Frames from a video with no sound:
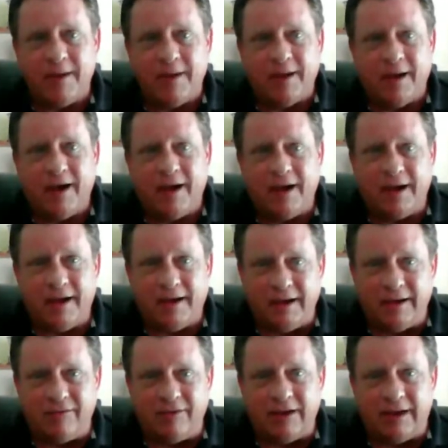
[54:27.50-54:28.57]
an
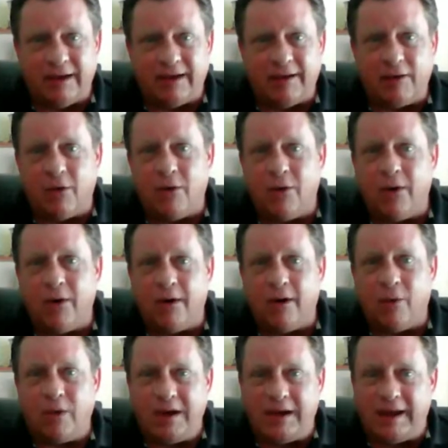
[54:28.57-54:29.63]
evening or a
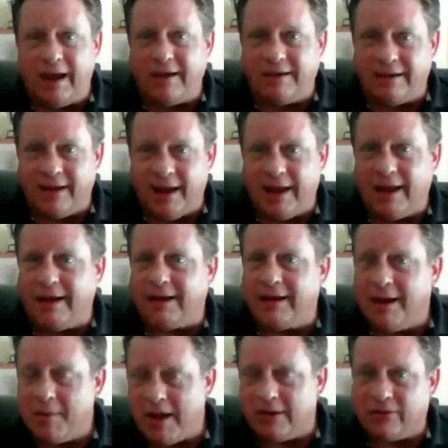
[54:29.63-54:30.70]
weekend day to
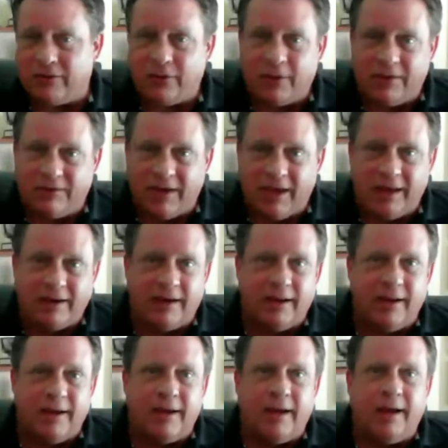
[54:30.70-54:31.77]
come out to an event.
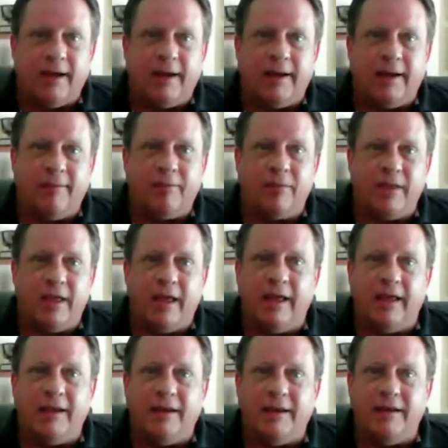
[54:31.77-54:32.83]

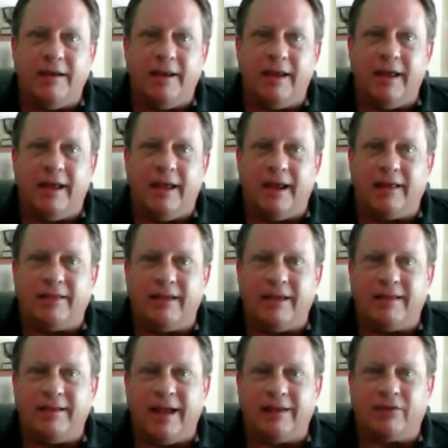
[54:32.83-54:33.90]
And I
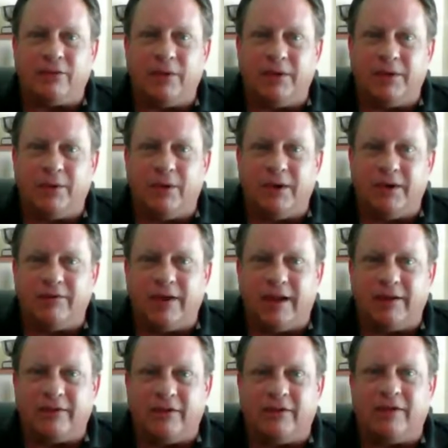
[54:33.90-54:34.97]
think that's really where you've got
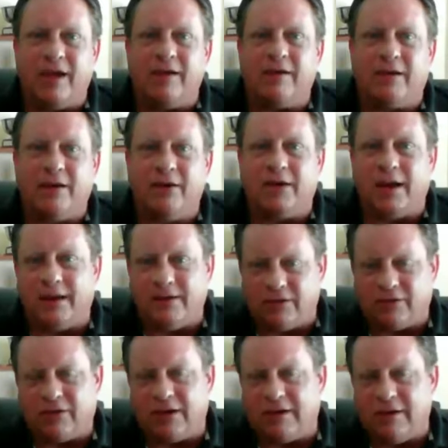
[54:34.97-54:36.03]
to sit down and go, okay,
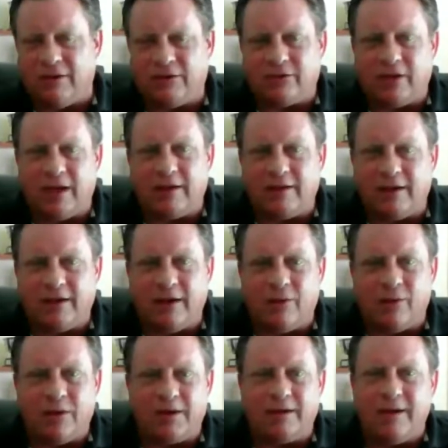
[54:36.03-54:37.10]
just like you said, you know,
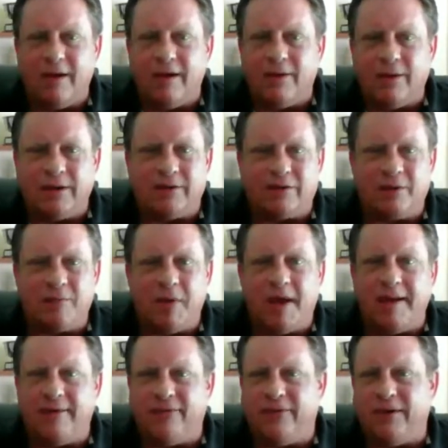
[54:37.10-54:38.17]
what's the
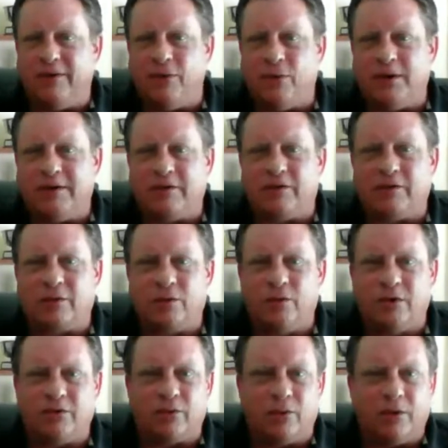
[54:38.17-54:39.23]
benefit?
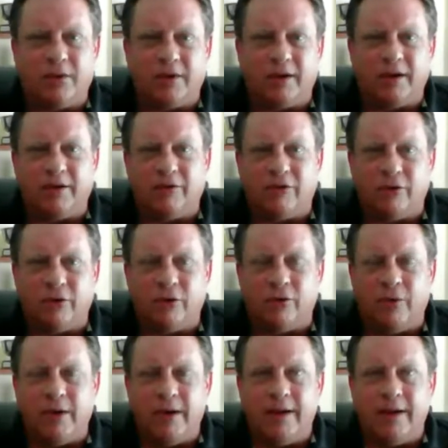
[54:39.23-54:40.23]
What's really going to do